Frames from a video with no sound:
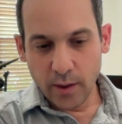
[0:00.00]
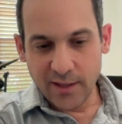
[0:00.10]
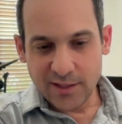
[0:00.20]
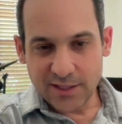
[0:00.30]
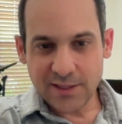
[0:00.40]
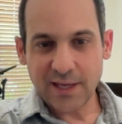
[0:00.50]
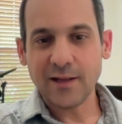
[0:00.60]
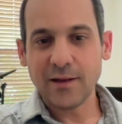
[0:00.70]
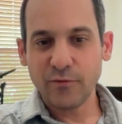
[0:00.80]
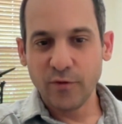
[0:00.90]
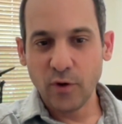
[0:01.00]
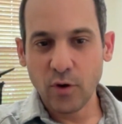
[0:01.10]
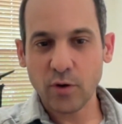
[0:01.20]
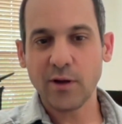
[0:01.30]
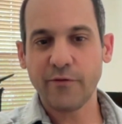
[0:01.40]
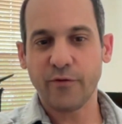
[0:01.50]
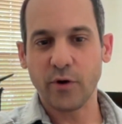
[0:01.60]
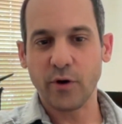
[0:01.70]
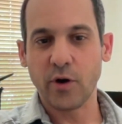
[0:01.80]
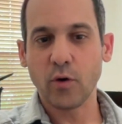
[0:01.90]
instead of looking
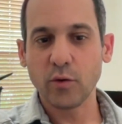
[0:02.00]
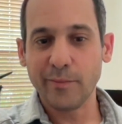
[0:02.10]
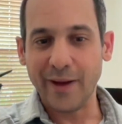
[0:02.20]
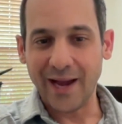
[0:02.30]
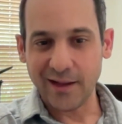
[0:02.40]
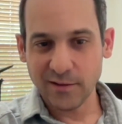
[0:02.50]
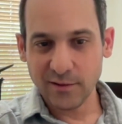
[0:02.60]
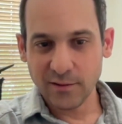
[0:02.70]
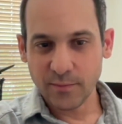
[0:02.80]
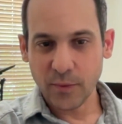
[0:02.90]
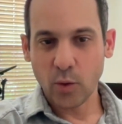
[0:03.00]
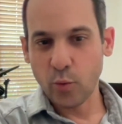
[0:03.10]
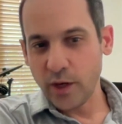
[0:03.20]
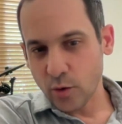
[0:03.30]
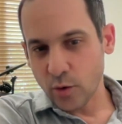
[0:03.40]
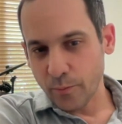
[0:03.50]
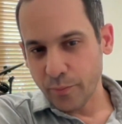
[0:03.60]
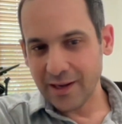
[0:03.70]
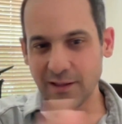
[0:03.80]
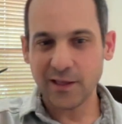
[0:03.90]
for known bad, we
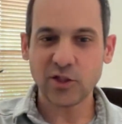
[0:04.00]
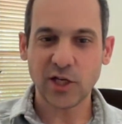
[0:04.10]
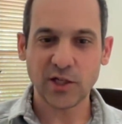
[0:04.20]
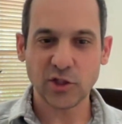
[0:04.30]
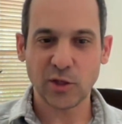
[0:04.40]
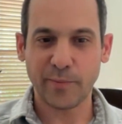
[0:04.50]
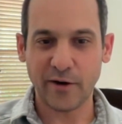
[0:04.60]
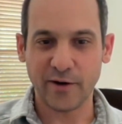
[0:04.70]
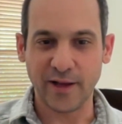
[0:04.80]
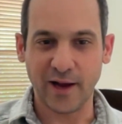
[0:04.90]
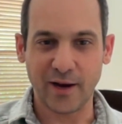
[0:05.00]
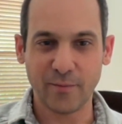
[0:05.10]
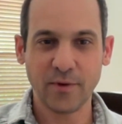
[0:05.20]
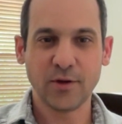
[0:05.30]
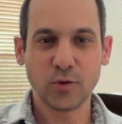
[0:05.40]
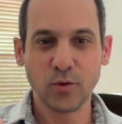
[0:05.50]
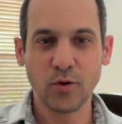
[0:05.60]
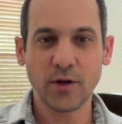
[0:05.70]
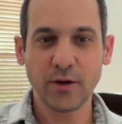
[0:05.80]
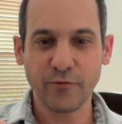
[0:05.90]
completely changed the paradigm to
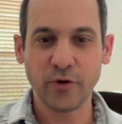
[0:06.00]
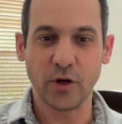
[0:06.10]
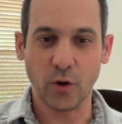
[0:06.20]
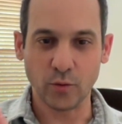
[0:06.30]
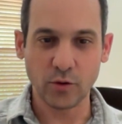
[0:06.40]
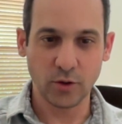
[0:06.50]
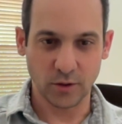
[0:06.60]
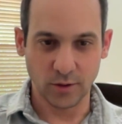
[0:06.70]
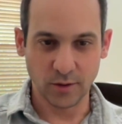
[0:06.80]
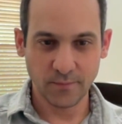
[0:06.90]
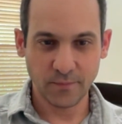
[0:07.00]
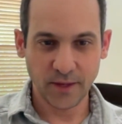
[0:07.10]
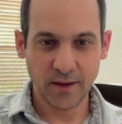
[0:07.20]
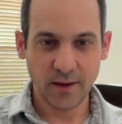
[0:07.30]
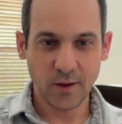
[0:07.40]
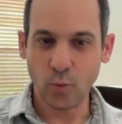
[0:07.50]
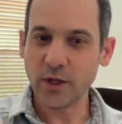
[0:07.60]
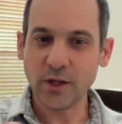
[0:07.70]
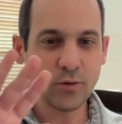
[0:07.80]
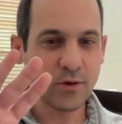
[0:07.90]
looking for known good.
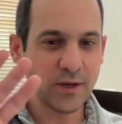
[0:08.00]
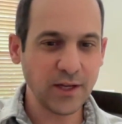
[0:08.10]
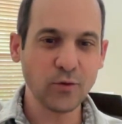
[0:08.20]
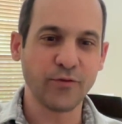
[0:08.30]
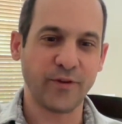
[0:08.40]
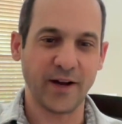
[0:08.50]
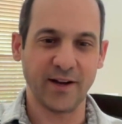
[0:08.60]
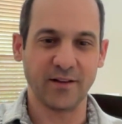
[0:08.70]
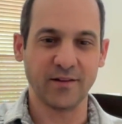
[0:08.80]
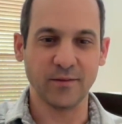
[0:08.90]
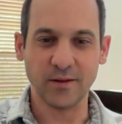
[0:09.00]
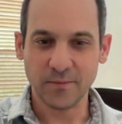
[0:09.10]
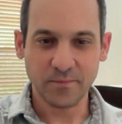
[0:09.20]
We don't need to find